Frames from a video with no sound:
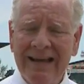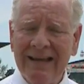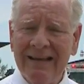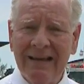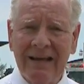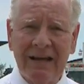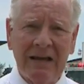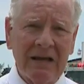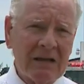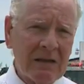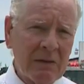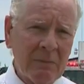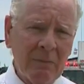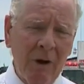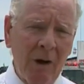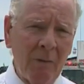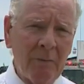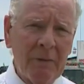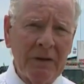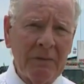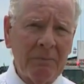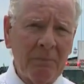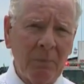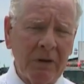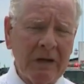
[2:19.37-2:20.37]
that at the
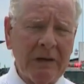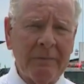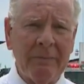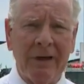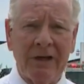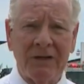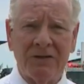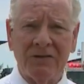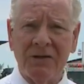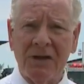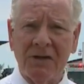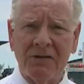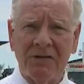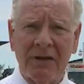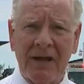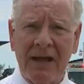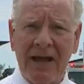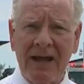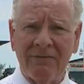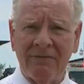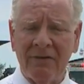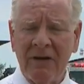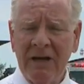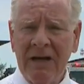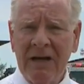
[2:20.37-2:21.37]
moment pretty much doesn't
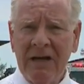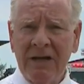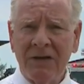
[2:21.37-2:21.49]
have